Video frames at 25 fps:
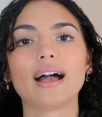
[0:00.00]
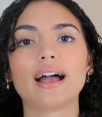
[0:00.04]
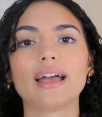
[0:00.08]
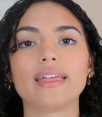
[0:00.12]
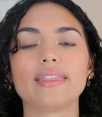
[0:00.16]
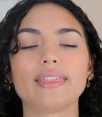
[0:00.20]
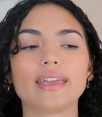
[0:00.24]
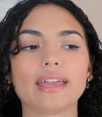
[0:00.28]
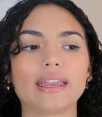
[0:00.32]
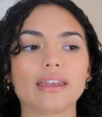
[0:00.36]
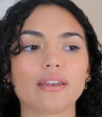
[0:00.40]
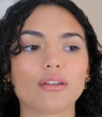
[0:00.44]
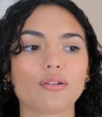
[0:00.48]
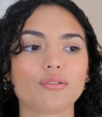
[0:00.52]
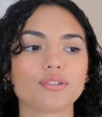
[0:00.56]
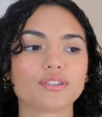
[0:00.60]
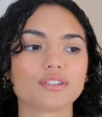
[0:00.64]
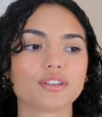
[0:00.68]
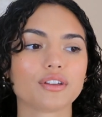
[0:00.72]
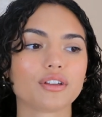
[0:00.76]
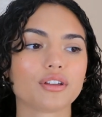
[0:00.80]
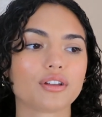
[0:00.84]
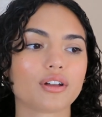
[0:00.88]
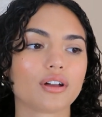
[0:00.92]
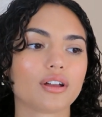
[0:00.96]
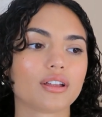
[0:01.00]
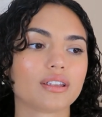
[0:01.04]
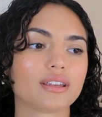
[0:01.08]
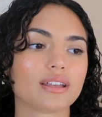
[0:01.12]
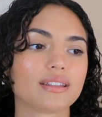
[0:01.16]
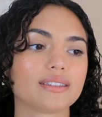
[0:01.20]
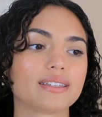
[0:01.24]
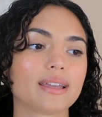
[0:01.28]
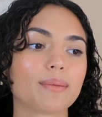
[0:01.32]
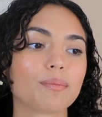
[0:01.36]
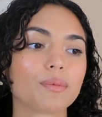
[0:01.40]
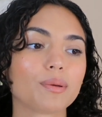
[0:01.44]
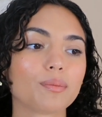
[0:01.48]
I then also got a
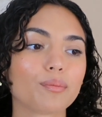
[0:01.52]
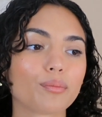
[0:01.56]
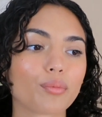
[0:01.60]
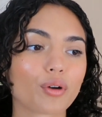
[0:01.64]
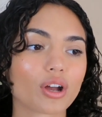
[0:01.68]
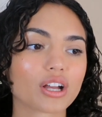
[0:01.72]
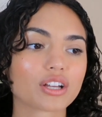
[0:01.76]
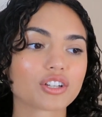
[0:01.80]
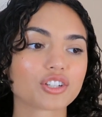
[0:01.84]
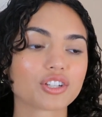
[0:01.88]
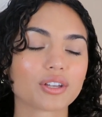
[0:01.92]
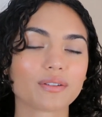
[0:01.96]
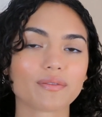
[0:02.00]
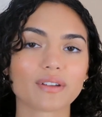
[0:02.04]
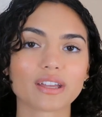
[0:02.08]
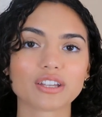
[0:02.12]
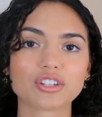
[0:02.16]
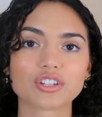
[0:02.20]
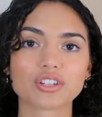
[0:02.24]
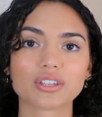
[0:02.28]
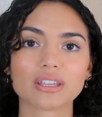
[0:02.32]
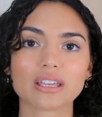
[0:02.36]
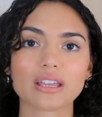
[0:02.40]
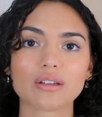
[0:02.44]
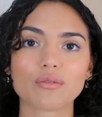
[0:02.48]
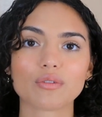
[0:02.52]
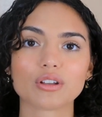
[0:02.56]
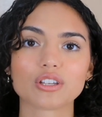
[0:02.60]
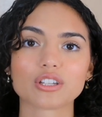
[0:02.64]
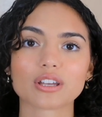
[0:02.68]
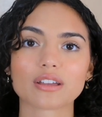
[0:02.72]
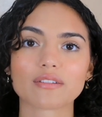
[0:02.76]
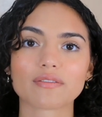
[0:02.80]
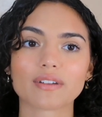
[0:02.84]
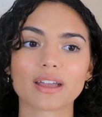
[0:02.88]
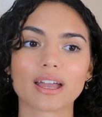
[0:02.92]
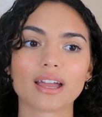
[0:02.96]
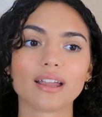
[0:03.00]
DENMAN brush eventually, which
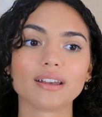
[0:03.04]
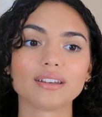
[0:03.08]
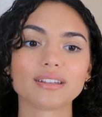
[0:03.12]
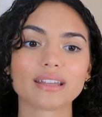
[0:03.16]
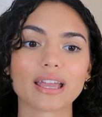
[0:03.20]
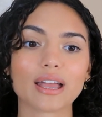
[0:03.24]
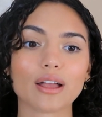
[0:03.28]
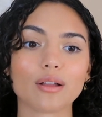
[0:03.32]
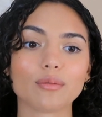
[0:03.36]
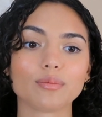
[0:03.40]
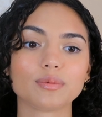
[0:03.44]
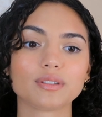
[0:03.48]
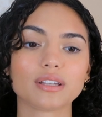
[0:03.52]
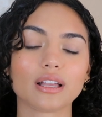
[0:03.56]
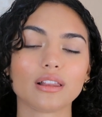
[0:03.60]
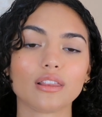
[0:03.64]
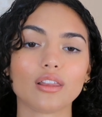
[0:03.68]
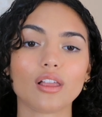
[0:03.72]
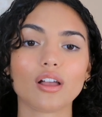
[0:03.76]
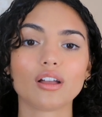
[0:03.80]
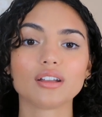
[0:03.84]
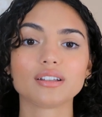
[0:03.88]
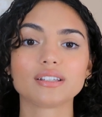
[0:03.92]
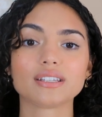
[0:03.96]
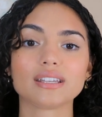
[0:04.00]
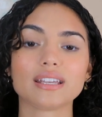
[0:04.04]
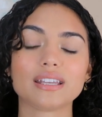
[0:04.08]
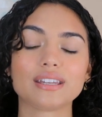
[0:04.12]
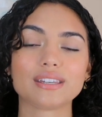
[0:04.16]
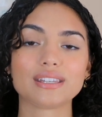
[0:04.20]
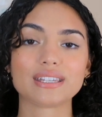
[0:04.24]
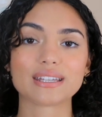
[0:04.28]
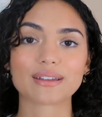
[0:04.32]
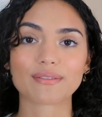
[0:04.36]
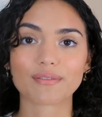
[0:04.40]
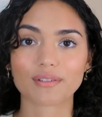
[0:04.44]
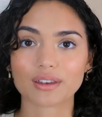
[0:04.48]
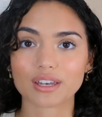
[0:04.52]
I found helped a lot in
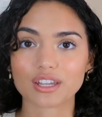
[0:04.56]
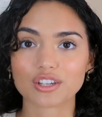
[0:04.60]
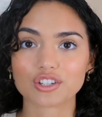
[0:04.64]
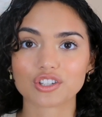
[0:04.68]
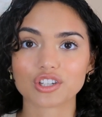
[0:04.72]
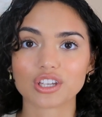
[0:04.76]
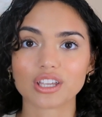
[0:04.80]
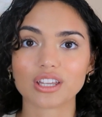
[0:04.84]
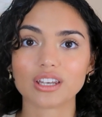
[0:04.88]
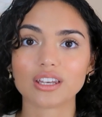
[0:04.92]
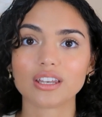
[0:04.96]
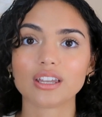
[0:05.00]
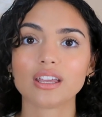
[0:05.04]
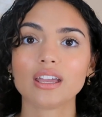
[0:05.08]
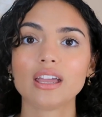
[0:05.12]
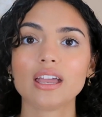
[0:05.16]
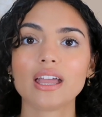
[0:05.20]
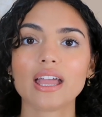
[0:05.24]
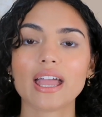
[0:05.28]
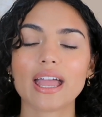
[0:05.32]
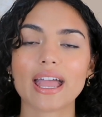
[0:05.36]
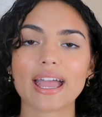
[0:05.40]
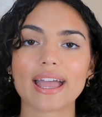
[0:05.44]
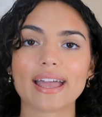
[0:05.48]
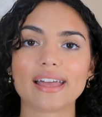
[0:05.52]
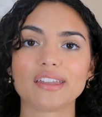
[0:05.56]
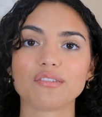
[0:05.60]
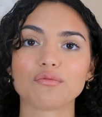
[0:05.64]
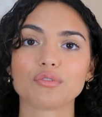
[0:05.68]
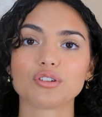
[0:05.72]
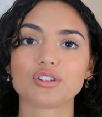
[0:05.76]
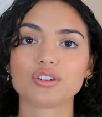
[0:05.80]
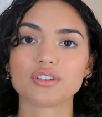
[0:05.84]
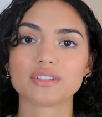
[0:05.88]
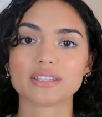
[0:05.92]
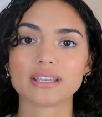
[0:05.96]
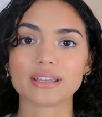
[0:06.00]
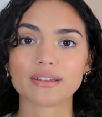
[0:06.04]
definition and
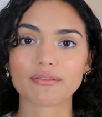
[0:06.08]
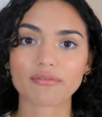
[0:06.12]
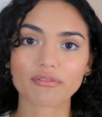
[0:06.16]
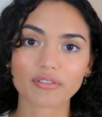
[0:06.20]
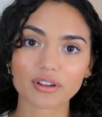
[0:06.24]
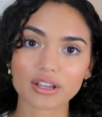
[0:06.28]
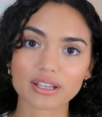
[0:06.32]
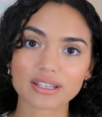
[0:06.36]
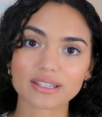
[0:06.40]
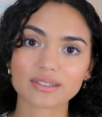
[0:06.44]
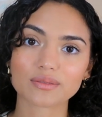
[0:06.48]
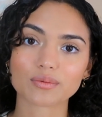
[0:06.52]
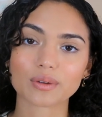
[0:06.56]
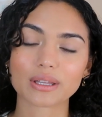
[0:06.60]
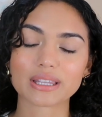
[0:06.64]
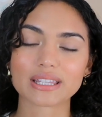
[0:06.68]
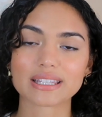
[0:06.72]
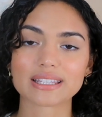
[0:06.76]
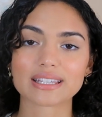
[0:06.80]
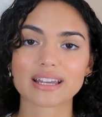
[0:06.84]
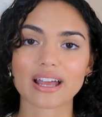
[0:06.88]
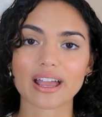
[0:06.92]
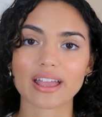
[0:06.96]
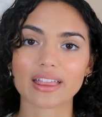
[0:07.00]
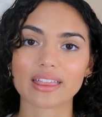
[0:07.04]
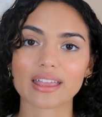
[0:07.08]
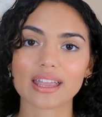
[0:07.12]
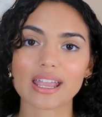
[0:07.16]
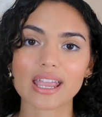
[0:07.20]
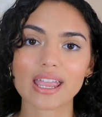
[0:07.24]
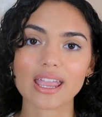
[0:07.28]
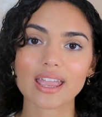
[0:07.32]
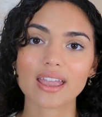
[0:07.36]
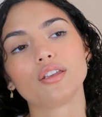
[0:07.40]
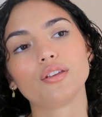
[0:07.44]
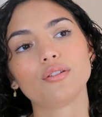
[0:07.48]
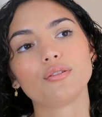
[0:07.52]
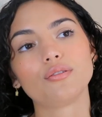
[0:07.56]
reducing frizz when
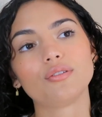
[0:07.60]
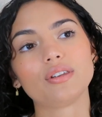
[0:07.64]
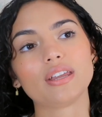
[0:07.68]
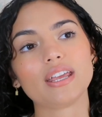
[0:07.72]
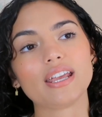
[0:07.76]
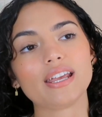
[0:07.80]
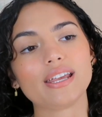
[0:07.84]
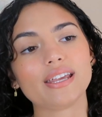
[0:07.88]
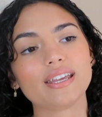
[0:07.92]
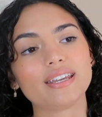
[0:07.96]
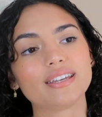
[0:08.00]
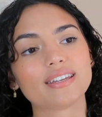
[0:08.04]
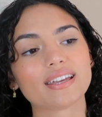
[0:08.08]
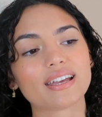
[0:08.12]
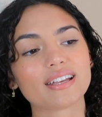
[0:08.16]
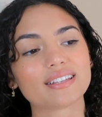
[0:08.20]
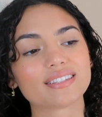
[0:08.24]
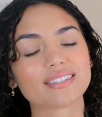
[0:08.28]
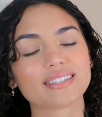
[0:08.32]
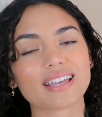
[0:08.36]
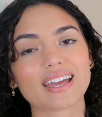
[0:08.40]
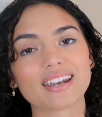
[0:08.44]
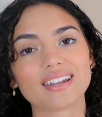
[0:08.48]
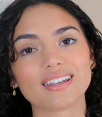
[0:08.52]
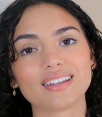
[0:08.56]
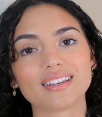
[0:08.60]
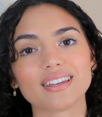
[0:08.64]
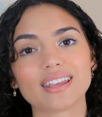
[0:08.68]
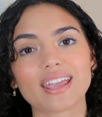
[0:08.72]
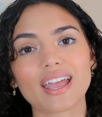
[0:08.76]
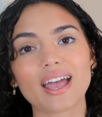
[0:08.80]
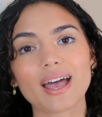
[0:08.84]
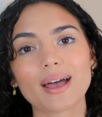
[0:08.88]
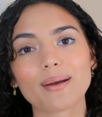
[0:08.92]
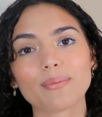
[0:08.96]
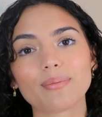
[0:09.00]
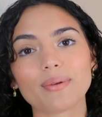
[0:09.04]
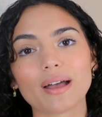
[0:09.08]
styling. You'll need a satin
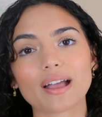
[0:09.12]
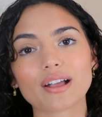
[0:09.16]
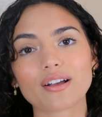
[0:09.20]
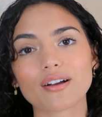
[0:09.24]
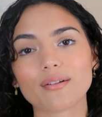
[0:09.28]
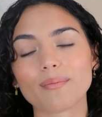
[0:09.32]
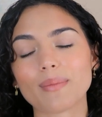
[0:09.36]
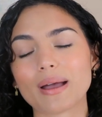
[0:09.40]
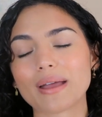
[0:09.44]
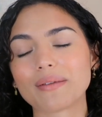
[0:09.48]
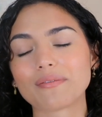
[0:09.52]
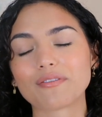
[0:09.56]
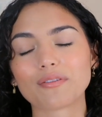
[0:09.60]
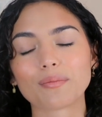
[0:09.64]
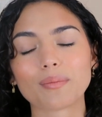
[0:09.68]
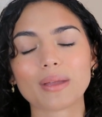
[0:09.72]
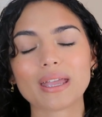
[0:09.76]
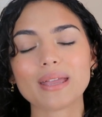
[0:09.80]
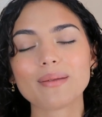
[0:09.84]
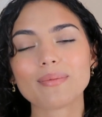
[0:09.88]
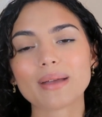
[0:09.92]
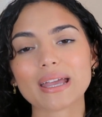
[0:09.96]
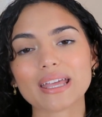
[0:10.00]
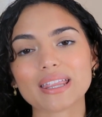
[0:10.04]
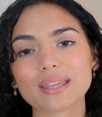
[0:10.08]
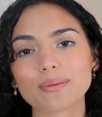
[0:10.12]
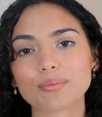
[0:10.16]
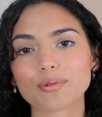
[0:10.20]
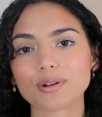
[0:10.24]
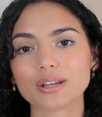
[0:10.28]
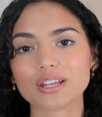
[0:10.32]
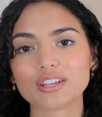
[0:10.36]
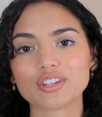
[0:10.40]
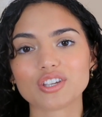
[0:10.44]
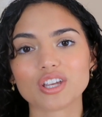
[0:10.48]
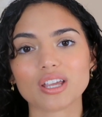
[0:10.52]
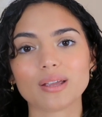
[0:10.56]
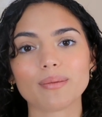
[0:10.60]
cap. I got mine from eBay, they're
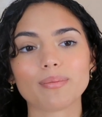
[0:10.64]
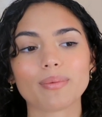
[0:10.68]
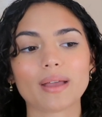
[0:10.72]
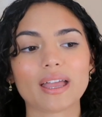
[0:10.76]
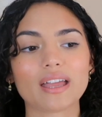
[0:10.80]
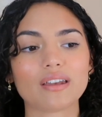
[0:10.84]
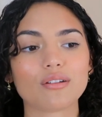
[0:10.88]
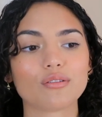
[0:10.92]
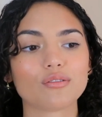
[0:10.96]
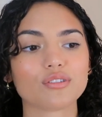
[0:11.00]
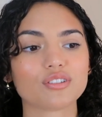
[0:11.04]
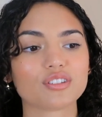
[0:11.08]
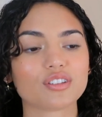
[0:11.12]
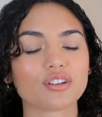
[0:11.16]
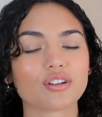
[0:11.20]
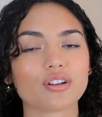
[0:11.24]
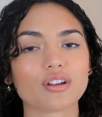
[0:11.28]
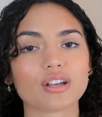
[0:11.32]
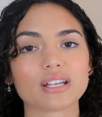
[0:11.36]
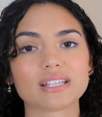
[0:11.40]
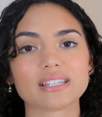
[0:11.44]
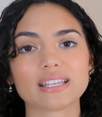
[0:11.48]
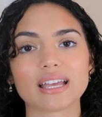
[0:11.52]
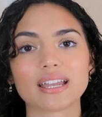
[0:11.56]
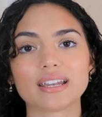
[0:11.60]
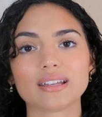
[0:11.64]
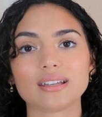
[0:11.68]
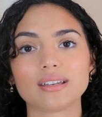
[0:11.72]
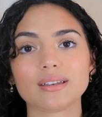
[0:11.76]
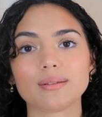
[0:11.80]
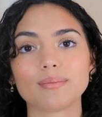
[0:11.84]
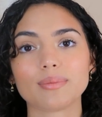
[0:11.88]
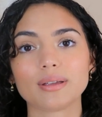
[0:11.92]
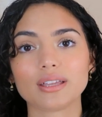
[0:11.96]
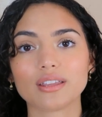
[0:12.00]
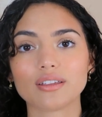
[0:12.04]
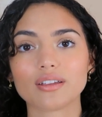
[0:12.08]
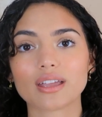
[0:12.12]
pretty cheap, and also a
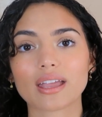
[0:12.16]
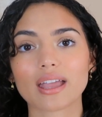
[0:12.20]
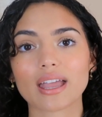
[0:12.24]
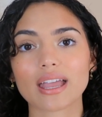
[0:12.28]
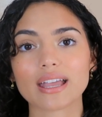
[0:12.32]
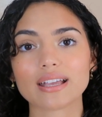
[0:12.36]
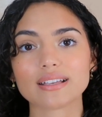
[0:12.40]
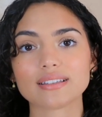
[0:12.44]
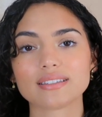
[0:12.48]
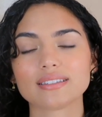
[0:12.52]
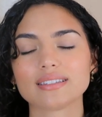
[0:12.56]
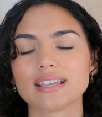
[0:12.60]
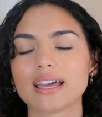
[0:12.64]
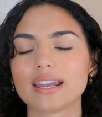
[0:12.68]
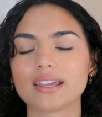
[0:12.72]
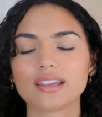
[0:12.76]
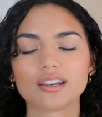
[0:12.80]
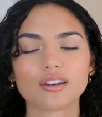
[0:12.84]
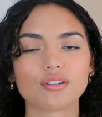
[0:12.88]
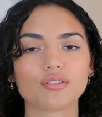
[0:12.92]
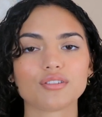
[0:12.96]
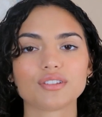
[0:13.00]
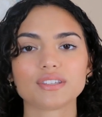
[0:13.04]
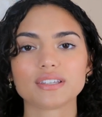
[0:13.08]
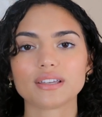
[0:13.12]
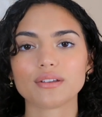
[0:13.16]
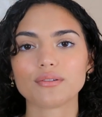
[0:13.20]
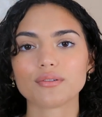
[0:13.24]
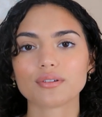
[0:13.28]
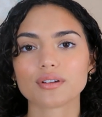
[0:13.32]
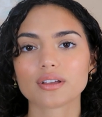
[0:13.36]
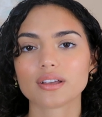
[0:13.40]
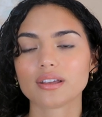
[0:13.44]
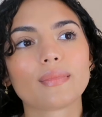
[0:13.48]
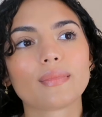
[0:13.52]
satin pillowcase, satin or silk.